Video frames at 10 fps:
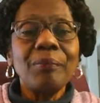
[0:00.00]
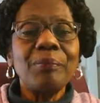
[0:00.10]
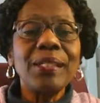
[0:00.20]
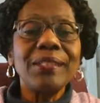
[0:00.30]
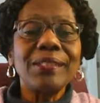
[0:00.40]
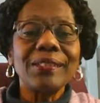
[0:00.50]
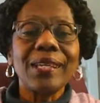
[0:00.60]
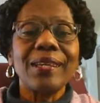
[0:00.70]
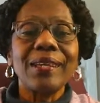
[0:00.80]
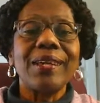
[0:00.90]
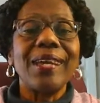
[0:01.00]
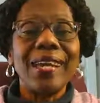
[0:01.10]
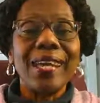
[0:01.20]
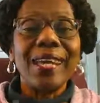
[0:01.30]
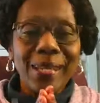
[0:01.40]
Peace
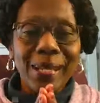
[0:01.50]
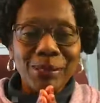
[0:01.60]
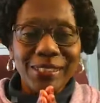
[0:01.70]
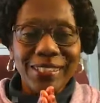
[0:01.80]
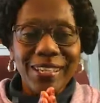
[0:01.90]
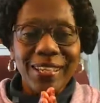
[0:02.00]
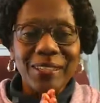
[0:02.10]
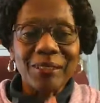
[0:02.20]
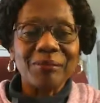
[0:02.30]
and namaste.